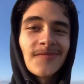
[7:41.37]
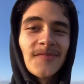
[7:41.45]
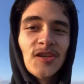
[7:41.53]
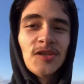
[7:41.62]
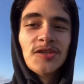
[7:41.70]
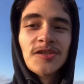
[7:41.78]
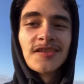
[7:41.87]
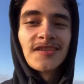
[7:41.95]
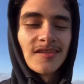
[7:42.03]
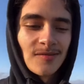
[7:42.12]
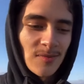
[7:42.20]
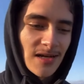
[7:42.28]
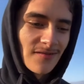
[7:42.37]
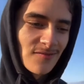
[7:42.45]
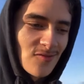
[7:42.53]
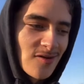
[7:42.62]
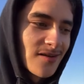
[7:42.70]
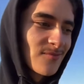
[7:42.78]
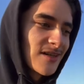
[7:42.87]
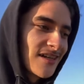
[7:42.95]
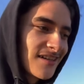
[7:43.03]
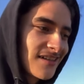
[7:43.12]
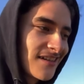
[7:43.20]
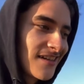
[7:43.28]
You can just hear them everywhere,
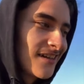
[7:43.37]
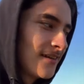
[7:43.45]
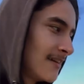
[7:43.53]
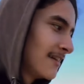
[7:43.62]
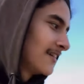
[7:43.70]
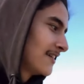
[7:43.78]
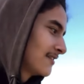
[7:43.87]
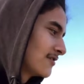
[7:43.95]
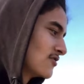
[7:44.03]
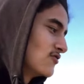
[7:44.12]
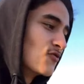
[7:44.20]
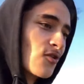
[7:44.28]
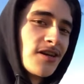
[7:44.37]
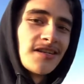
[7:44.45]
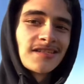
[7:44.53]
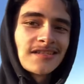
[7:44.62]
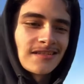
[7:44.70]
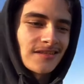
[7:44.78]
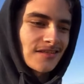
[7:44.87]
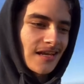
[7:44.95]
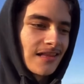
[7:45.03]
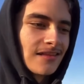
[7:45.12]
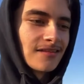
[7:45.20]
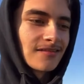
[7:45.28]
man. Just join us in
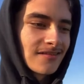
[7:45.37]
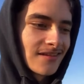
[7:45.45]
silence.